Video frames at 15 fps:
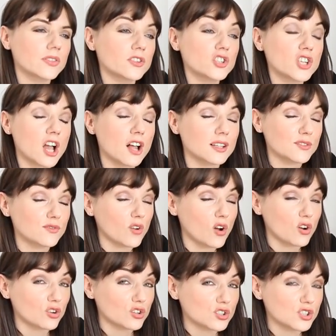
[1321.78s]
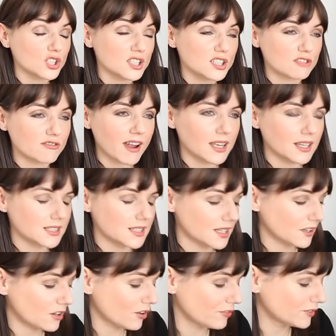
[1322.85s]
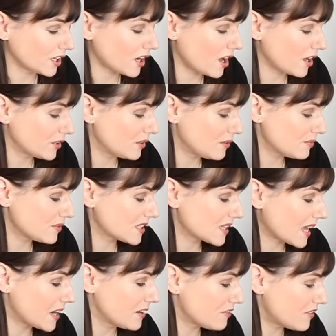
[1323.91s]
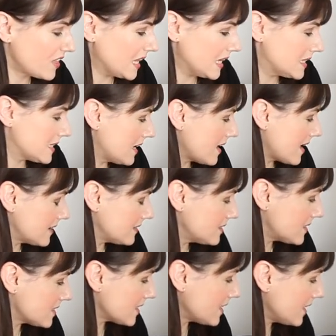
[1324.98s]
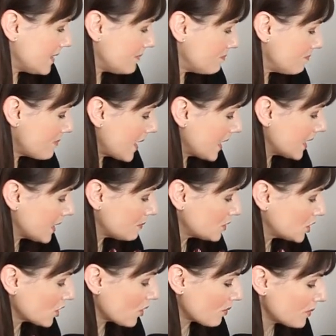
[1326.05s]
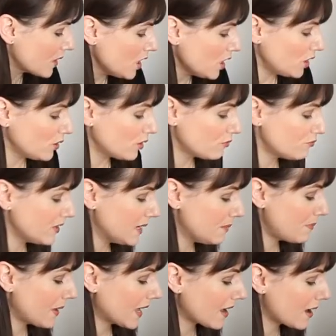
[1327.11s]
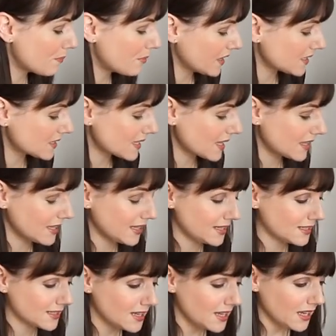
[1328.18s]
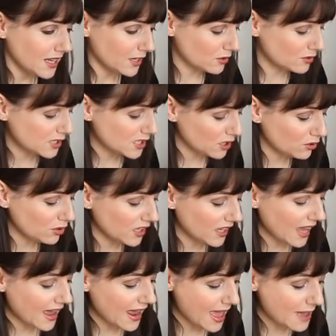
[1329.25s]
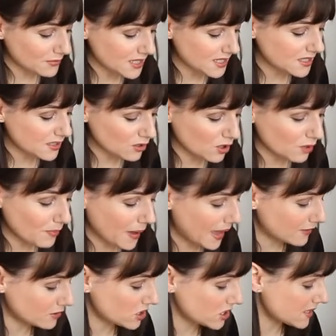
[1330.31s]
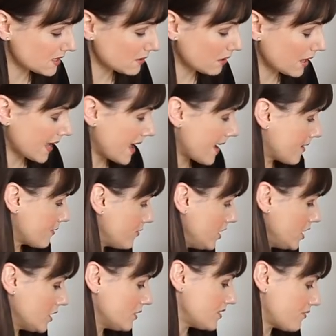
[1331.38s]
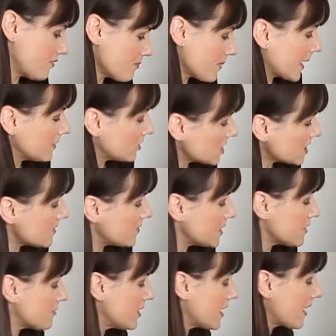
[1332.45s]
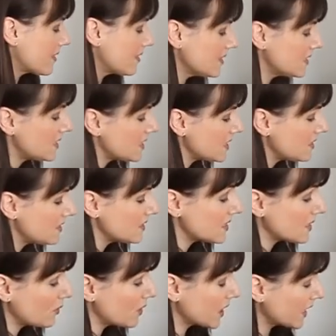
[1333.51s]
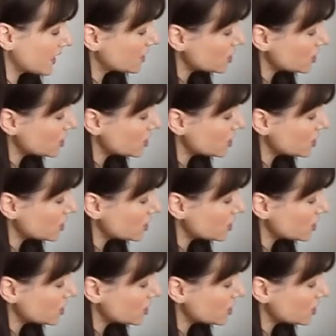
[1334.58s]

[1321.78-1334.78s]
Charles Fox is great in Covent Garden, and was kind of Theatreland makeup shop. You can really pick up things like these, and also you can get empty Zuka pouches. So I have, you know, different pouches for different ethnicities and so on. I could